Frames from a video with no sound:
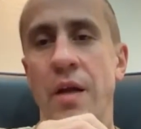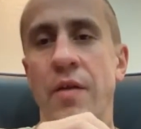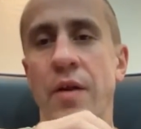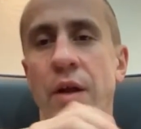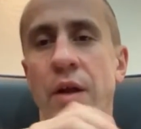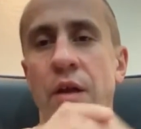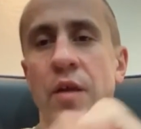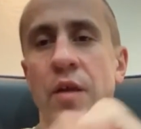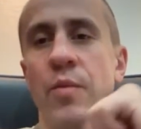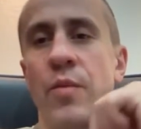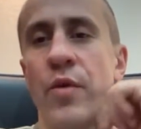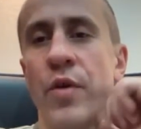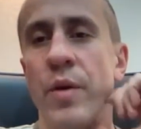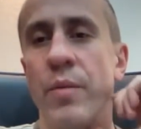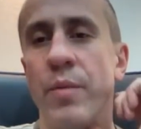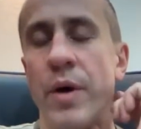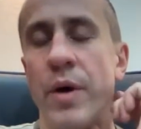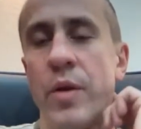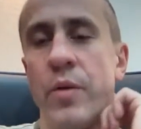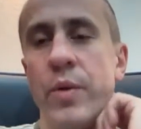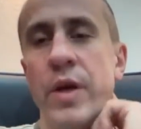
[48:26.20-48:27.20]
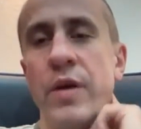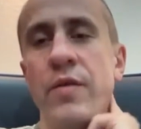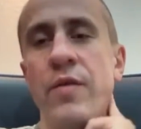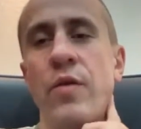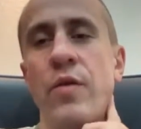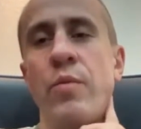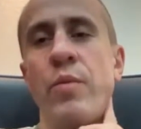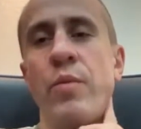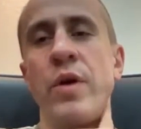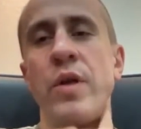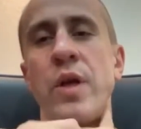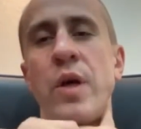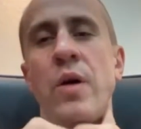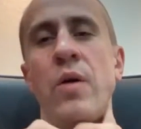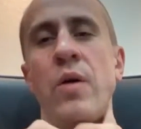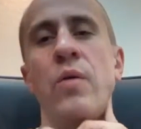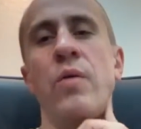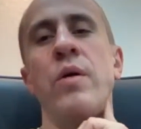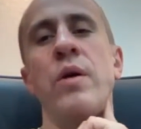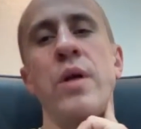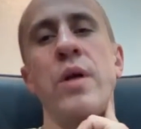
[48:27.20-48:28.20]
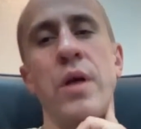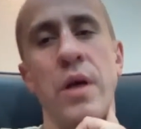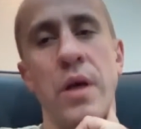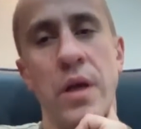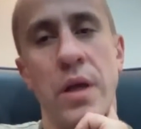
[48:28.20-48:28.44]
Tell us more about Waze 2.0.